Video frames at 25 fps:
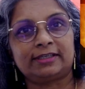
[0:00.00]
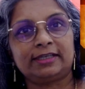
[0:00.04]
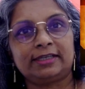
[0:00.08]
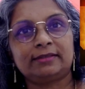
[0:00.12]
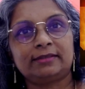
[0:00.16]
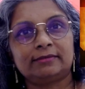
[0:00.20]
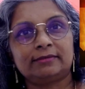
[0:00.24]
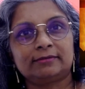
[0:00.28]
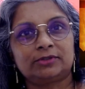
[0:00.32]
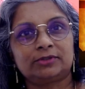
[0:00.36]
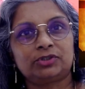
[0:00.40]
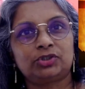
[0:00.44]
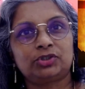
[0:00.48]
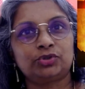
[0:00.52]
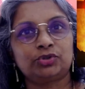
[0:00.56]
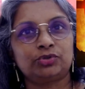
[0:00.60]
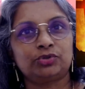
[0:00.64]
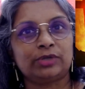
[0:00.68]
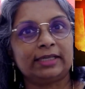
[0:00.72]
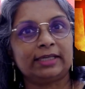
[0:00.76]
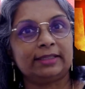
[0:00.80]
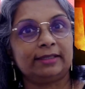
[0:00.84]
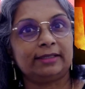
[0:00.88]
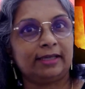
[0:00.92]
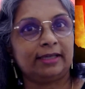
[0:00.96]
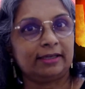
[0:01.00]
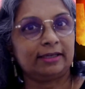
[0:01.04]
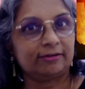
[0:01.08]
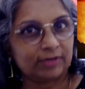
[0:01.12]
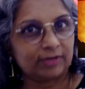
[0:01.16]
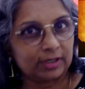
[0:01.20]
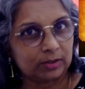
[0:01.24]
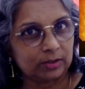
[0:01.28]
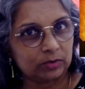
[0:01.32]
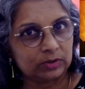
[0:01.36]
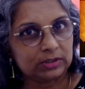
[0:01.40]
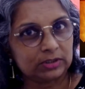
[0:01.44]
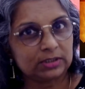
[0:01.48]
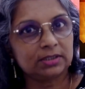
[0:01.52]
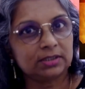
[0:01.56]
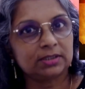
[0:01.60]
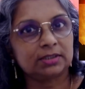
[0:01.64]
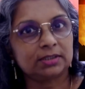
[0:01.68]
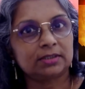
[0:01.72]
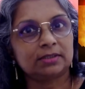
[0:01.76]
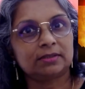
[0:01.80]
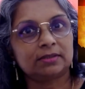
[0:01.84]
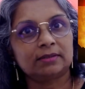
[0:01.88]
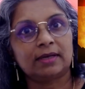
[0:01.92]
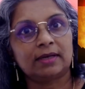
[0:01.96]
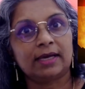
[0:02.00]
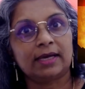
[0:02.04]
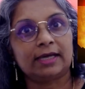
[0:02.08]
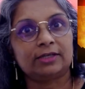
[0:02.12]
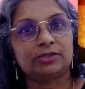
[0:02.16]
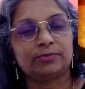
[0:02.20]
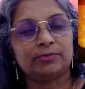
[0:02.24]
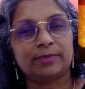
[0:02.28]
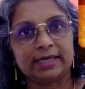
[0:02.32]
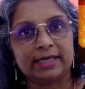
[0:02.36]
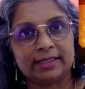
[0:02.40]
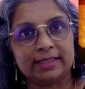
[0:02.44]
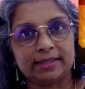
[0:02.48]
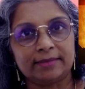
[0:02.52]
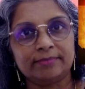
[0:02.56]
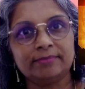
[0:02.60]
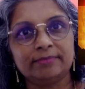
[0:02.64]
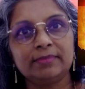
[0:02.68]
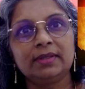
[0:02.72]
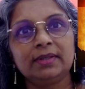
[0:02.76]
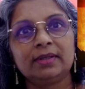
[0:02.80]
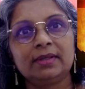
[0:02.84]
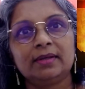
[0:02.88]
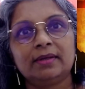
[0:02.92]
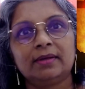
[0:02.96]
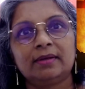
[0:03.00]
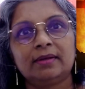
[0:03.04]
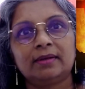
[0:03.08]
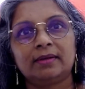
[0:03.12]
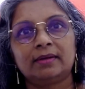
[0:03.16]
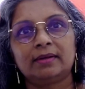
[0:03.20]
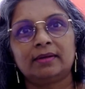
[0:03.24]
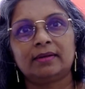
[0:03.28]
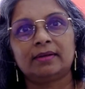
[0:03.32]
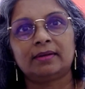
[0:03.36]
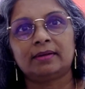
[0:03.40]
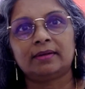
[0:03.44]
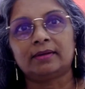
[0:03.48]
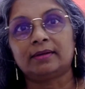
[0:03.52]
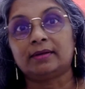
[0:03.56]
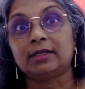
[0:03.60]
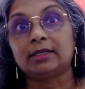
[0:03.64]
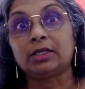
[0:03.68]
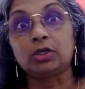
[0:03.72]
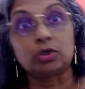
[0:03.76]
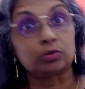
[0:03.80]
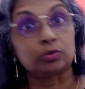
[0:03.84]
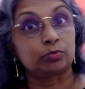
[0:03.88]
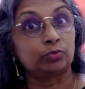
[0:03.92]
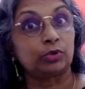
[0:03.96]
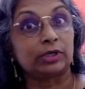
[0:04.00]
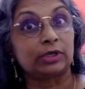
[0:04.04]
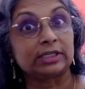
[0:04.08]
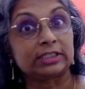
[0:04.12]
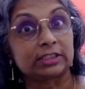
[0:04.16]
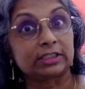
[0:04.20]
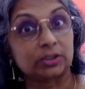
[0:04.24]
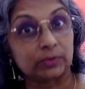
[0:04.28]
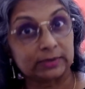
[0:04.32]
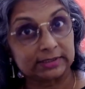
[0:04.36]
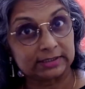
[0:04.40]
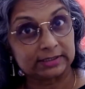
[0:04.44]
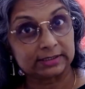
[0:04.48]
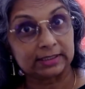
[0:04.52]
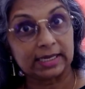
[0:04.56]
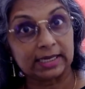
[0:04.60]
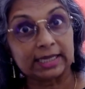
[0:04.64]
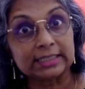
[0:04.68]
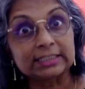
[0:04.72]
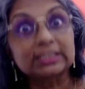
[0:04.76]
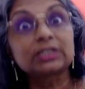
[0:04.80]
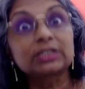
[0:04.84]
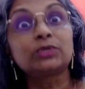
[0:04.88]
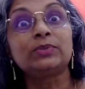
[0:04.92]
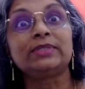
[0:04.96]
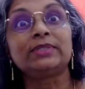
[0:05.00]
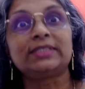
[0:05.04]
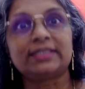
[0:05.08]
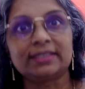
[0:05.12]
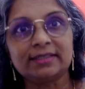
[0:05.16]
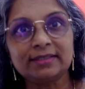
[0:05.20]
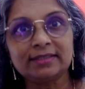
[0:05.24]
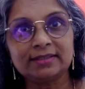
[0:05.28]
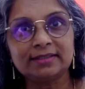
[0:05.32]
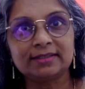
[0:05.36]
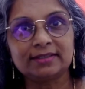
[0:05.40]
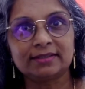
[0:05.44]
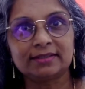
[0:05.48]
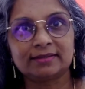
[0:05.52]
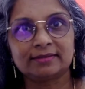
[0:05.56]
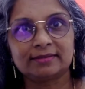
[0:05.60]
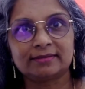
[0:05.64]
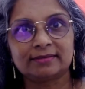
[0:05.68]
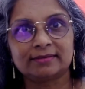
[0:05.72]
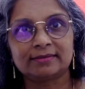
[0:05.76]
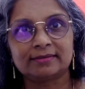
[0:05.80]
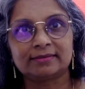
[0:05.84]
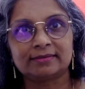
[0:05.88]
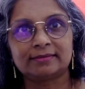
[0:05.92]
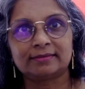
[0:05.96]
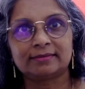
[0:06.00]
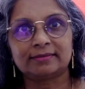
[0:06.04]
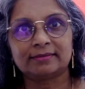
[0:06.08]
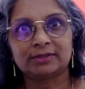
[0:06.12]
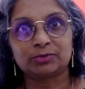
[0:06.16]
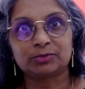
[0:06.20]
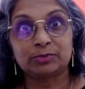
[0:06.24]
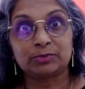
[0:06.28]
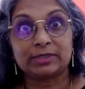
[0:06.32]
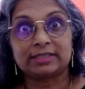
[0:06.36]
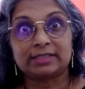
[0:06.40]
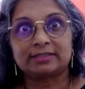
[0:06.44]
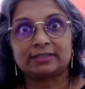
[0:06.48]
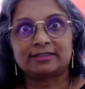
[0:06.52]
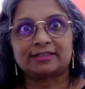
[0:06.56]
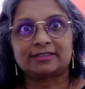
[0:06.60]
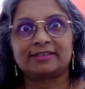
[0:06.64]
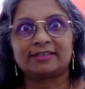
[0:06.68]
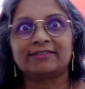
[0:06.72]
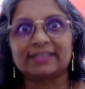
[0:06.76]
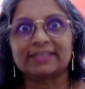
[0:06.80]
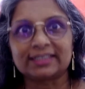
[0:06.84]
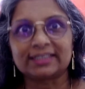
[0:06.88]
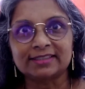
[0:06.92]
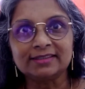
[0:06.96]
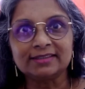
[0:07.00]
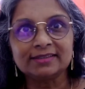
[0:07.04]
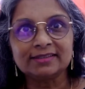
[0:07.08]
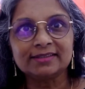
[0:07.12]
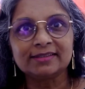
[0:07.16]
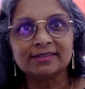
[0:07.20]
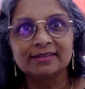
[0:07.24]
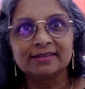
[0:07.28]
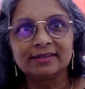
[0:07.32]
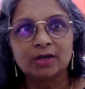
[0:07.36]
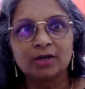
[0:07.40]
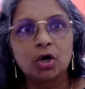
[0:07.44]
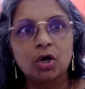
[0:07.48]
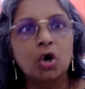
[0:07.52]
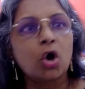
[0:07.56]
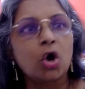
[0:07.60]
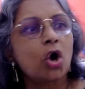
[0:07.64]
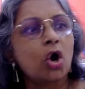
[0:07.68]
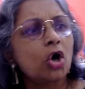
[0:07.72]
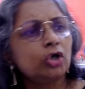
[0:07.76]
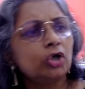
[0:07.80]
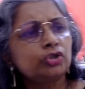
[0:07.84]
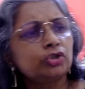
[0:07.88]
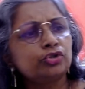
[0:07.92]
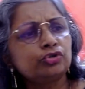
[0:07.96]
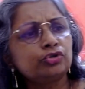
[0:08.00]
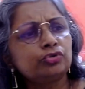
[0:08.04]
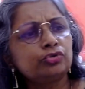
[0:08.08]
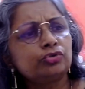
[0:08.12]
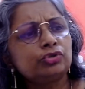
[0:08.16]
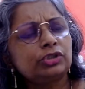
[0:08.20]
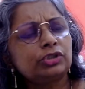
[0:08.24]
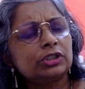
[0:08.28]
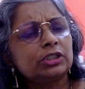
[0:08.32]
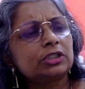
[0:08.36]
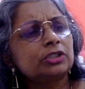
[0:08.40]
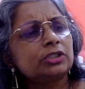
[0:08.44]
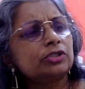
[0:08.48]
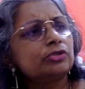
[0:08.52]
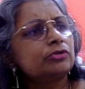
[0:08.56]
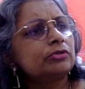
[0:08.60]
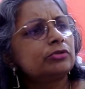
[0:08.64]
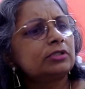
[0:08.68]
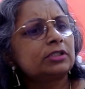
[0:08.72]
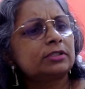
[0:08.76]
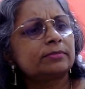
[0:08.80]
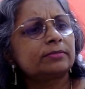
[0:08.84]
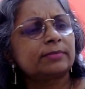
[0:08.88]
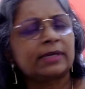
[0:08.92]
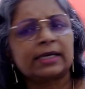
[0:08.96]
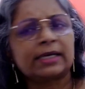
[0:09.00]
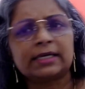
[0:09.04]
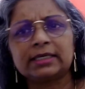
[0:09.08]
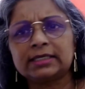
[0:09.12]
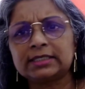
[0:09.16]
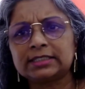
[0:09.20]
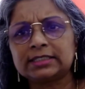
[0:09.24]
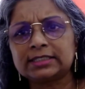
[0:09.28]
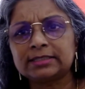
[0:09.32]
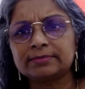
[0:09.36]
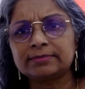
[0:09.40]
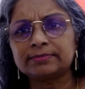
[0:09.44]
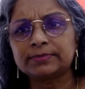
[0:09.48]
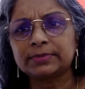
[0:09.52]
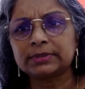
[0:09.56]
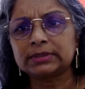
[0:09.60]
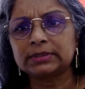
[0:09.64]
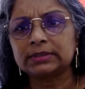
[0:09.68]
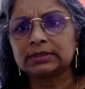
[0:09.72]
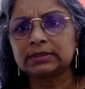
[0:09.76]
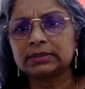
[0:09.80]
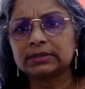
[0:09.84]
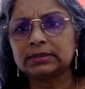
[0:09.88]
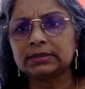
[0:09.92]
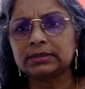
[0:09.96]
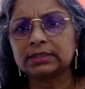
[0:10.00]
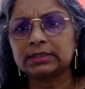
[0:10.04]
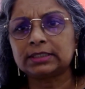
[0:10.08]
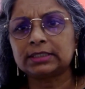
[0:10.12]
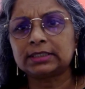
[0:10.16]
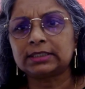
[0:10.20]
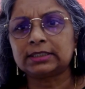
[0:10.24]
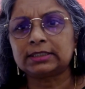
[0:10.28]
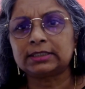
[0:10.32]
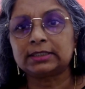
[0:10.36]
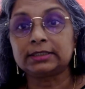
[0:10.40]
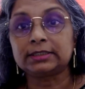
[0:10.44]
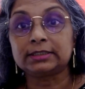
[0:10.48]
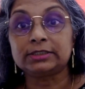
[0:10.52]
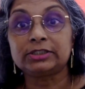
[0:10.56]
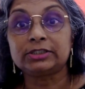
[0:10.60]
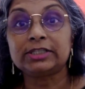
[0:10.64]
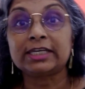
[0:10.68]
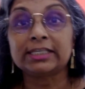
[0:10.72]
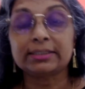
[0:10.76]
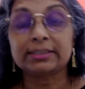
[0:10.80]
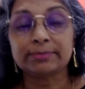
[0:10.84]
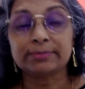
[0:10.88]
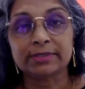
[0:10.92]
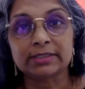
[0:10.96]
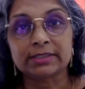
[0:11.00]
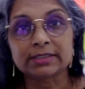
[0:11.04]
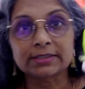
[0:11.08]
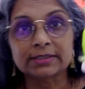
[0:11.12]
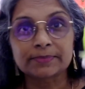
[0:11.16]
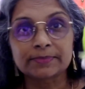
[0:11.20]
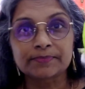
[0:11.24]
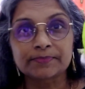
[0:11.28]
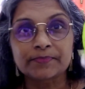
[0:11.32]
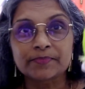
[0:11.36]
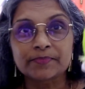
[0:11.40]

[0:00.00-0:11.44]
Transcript: right? To either get flowers, I had to buy them. Uh, it looked more exquisite, look more extravagant, or to just use my simple uh, jasmines.